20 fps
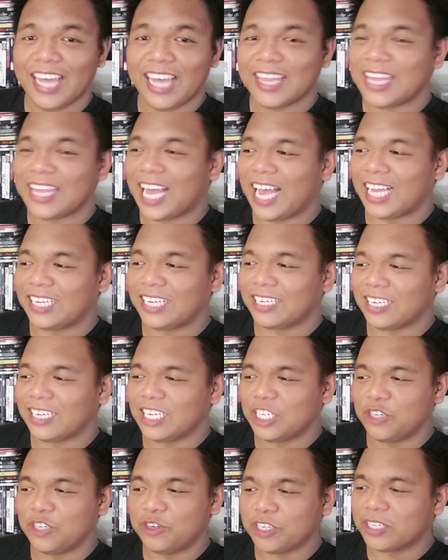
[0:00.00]
that
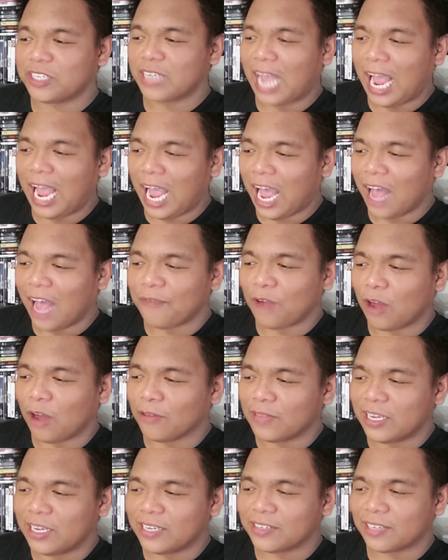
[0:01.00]
you just have all
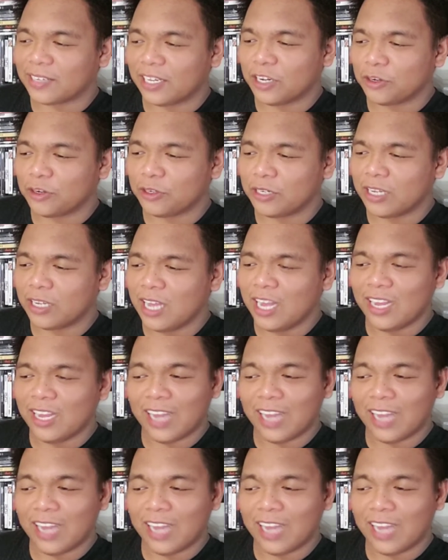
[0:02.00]
these little